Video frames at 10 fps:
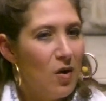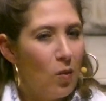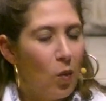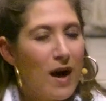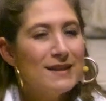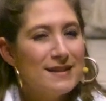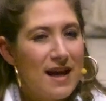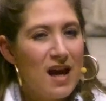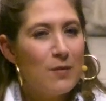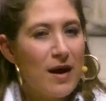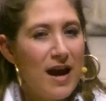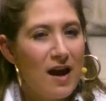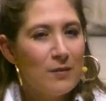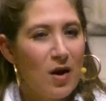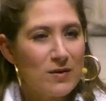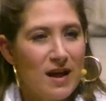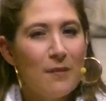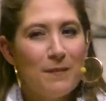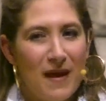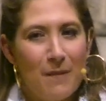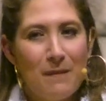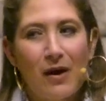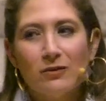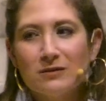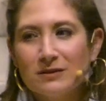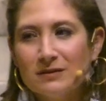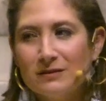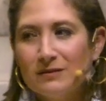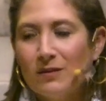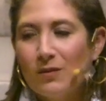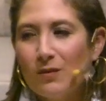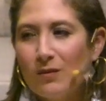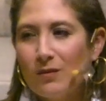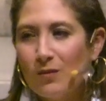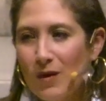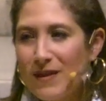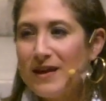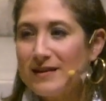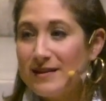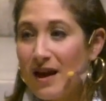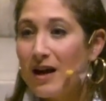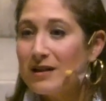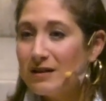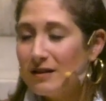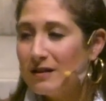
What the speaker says: Once Abraham goes up that mountain with his son,